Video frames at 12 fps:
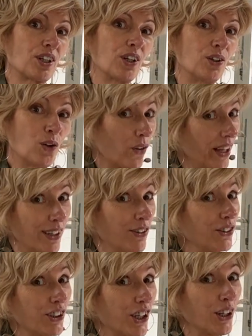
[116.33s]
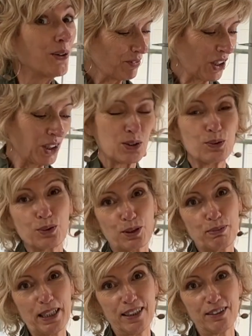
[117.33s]
not that long ago, I talked
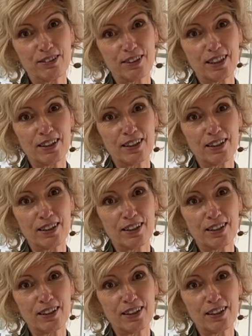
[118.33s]
about